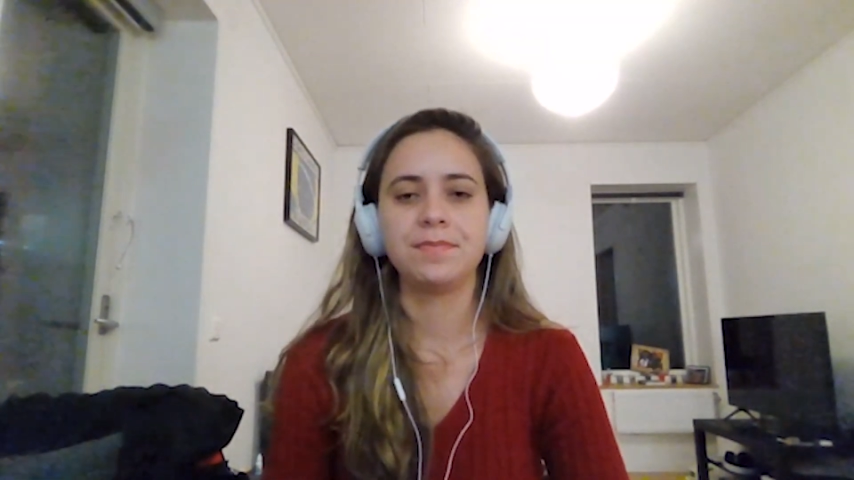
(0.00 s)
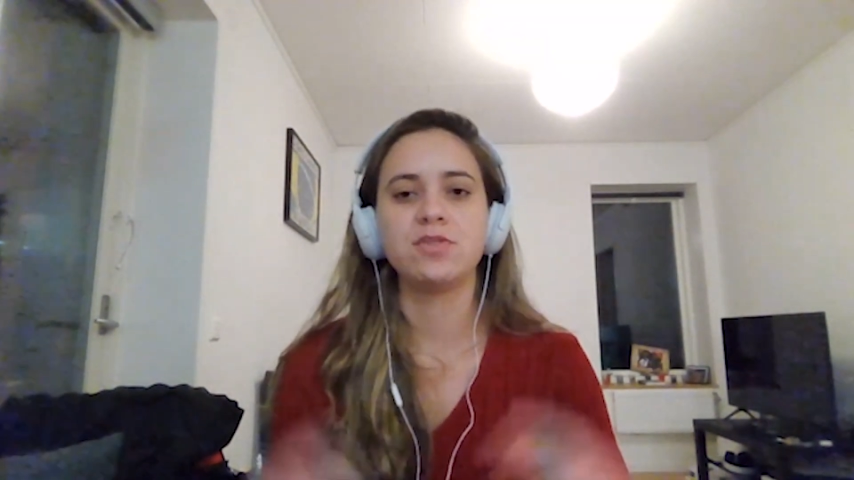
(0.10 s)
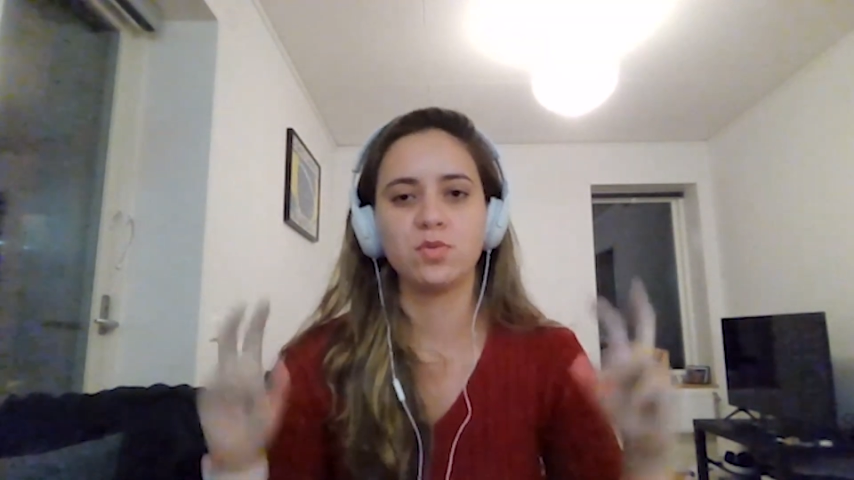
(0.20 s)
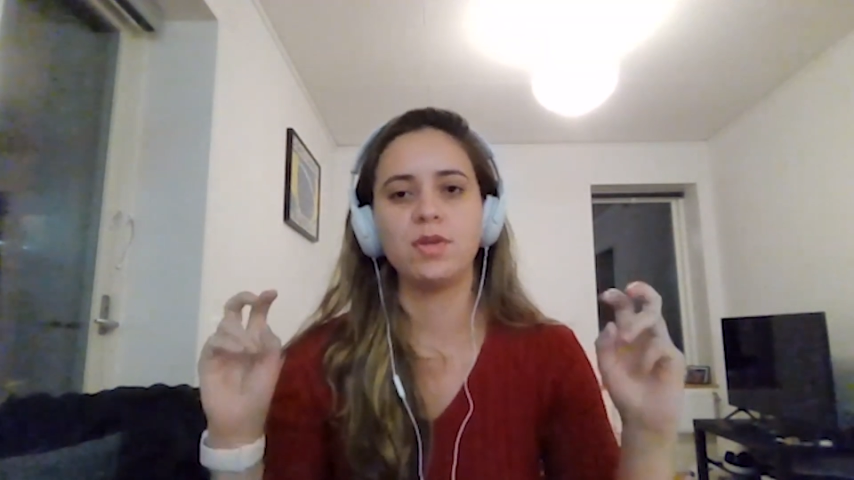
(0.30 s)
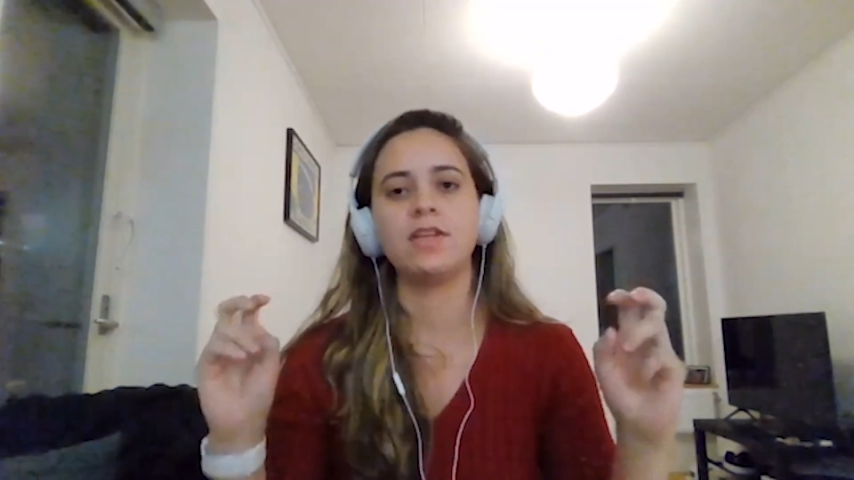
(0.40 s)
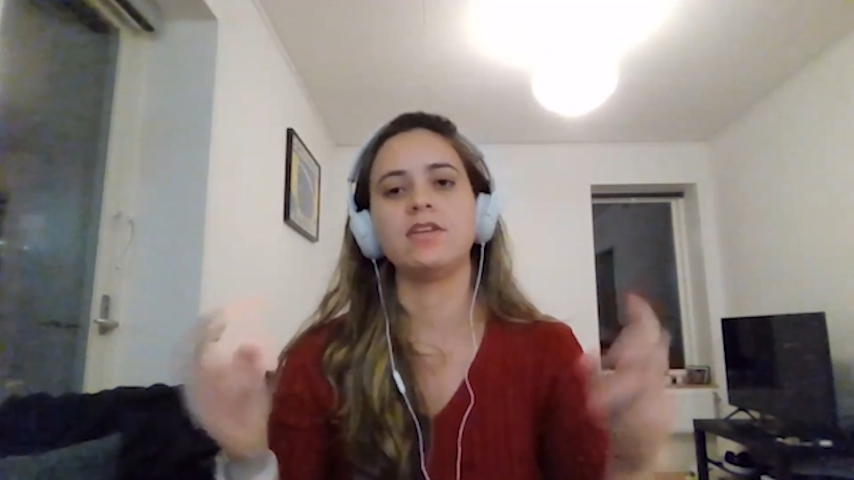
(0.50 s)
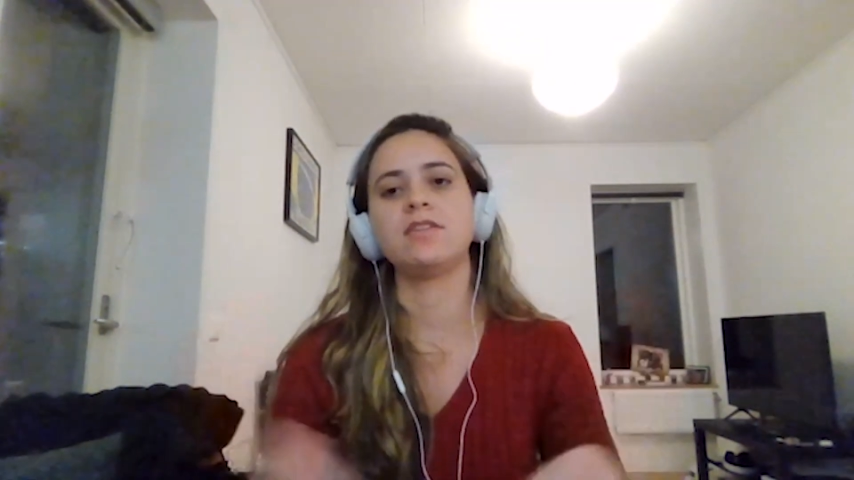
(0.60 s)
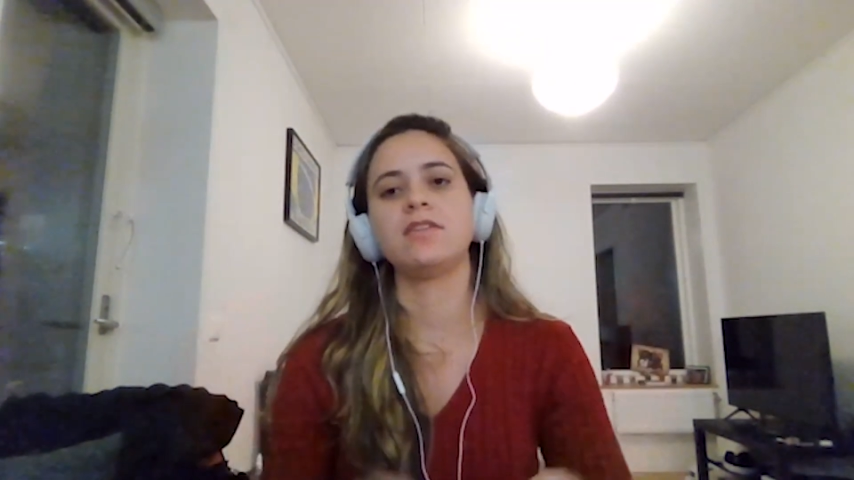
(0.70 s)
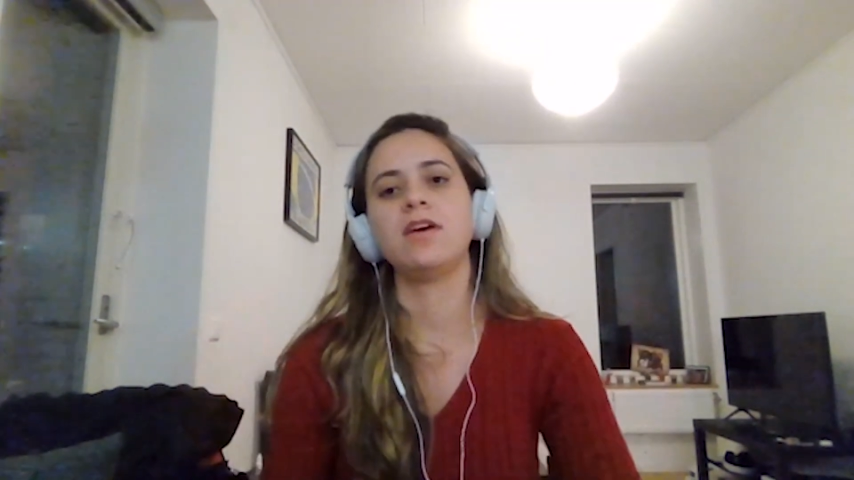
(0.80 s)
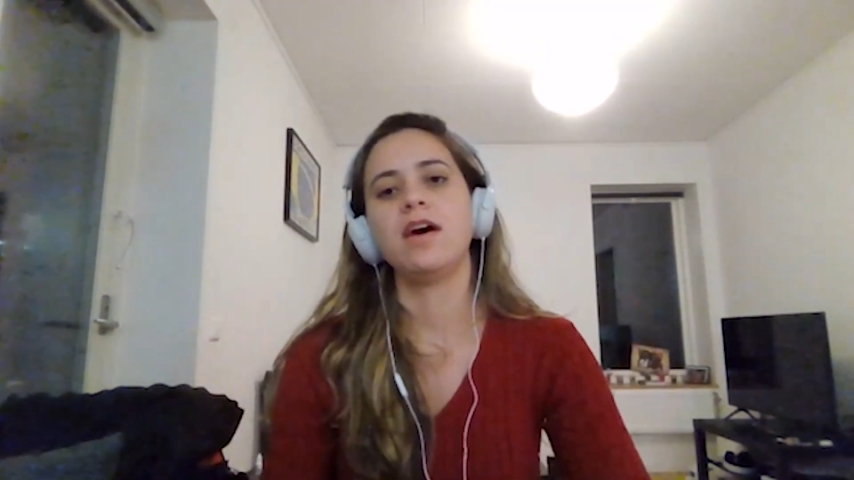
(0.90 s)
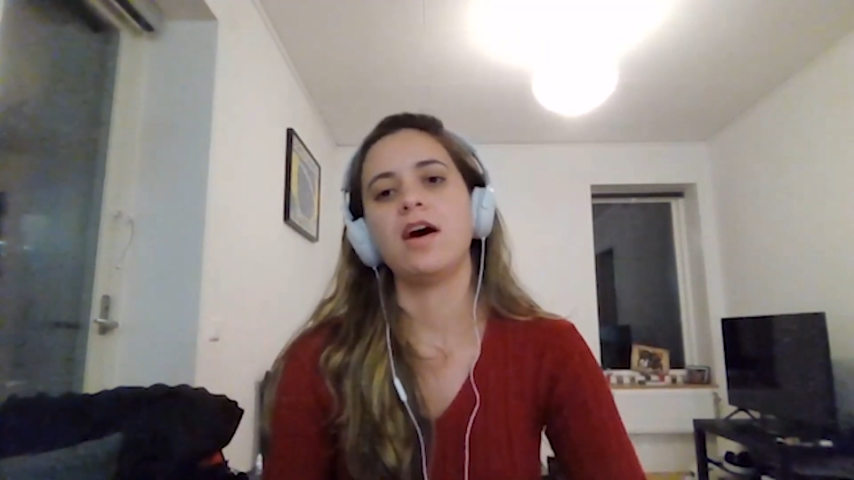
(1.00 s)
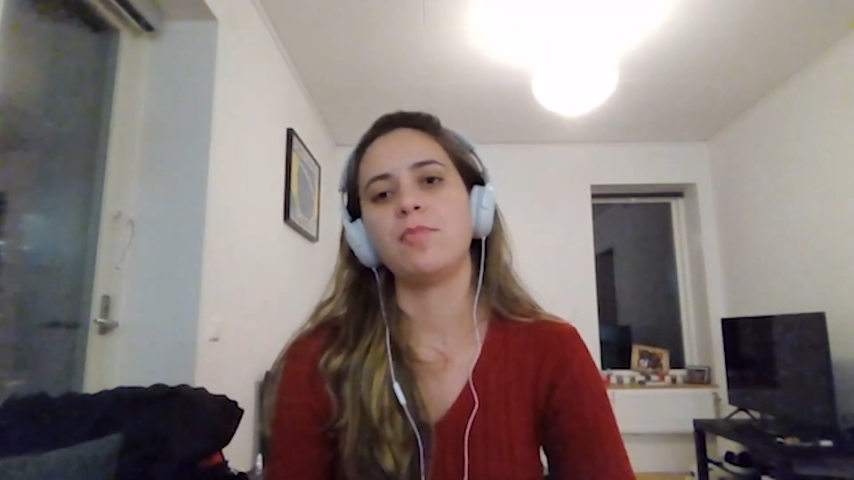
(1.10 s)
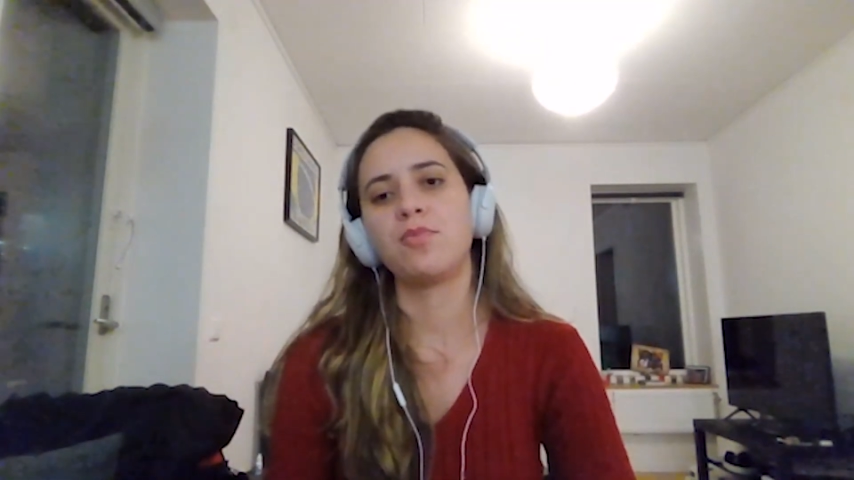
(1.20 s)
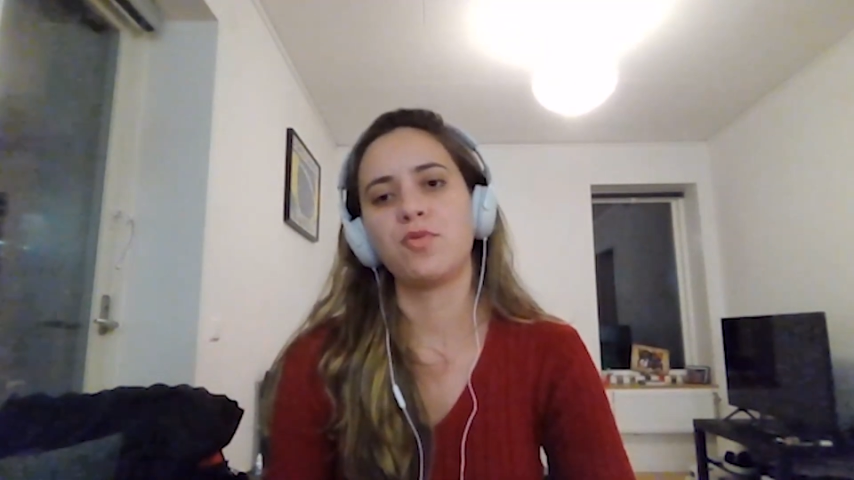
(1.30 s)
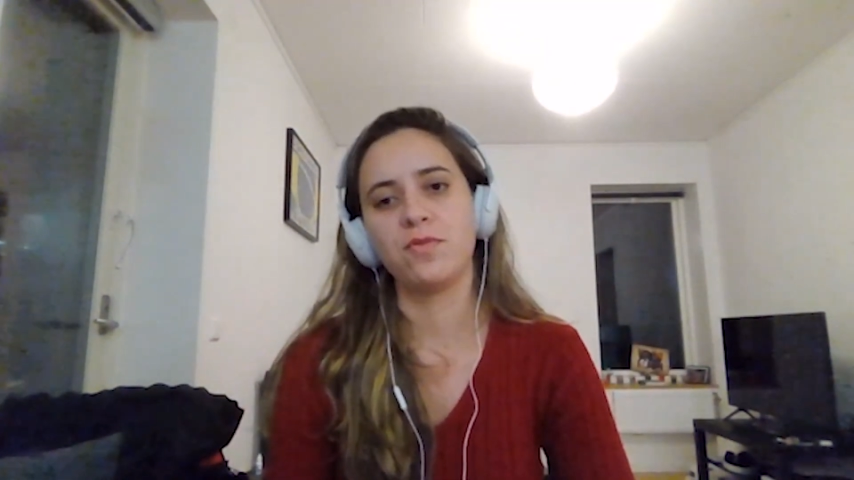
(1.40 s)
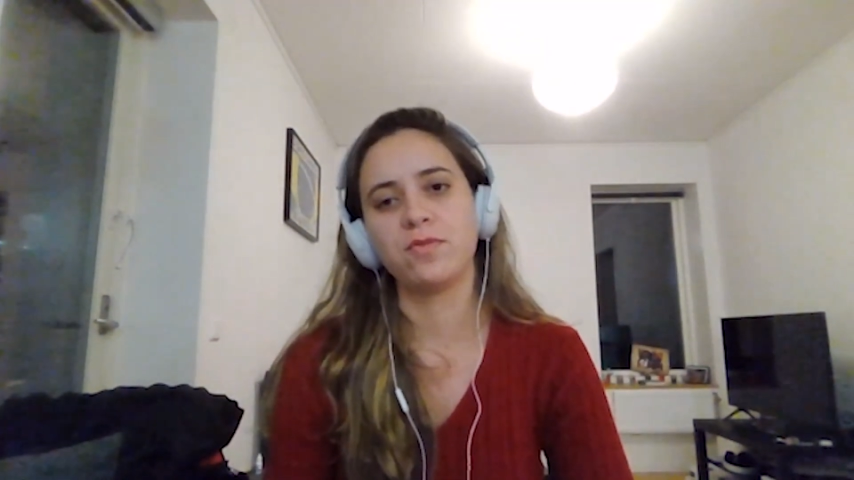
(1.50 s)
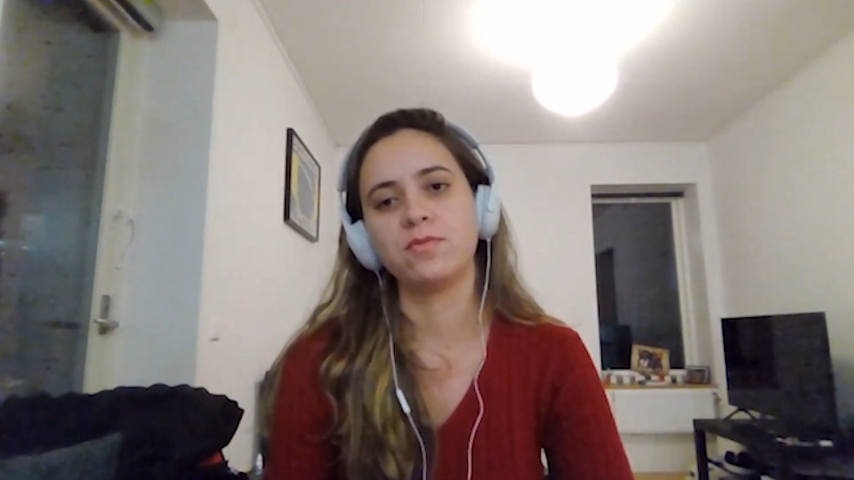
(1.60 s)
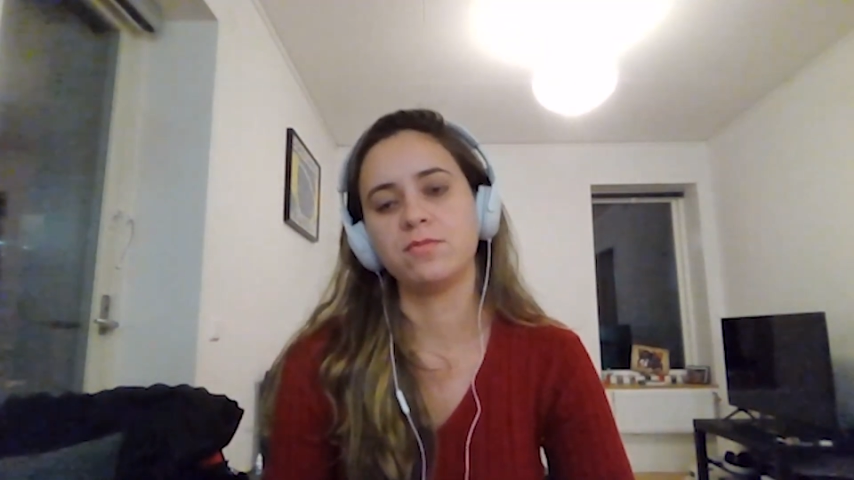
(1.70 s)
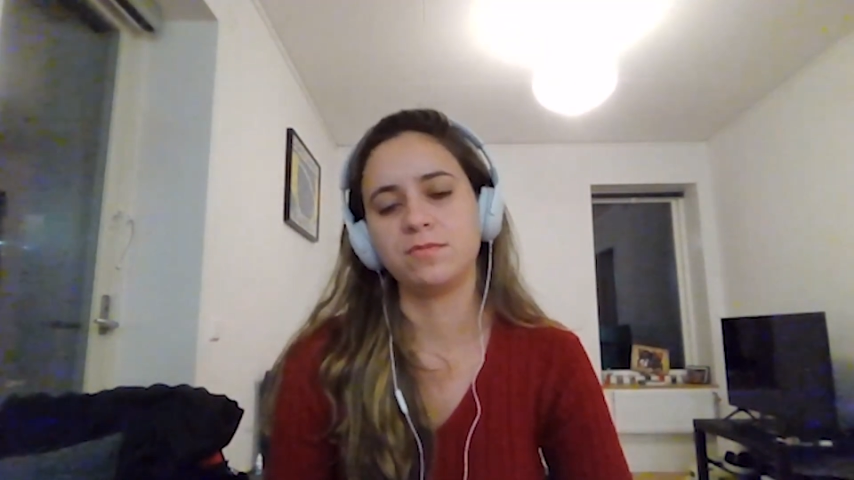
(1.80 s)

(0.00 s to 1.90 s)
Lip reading: Sweden approval.